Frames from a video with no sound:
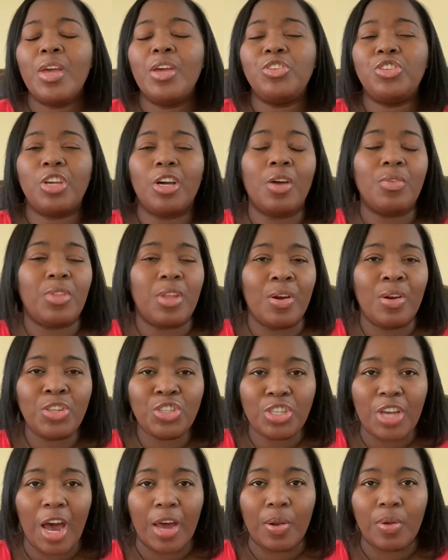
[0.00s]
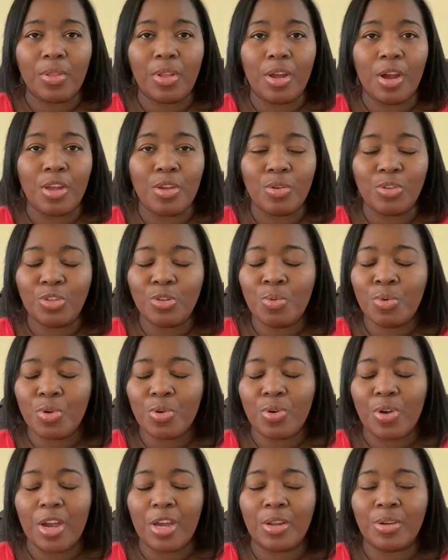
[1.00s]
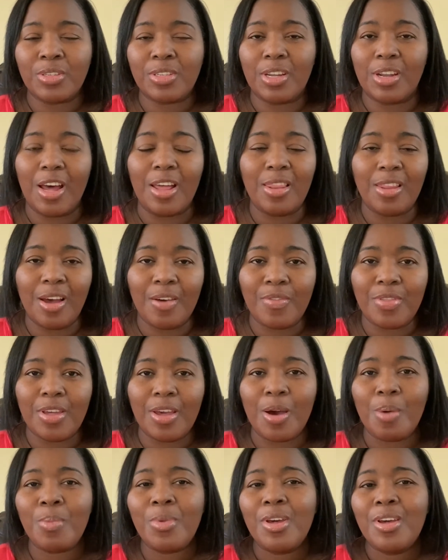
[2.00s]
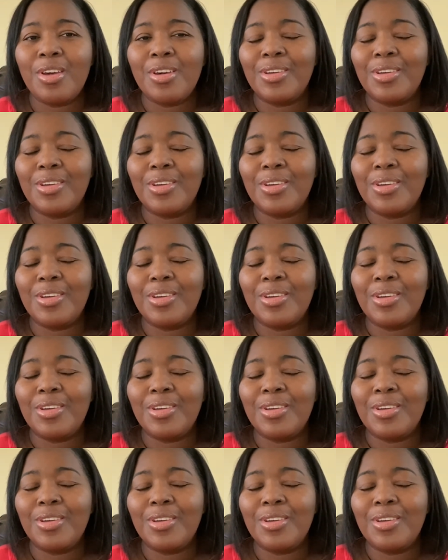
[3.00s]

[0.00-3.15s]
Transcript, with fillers: Check out their channel. They are YouTube creators and I love them.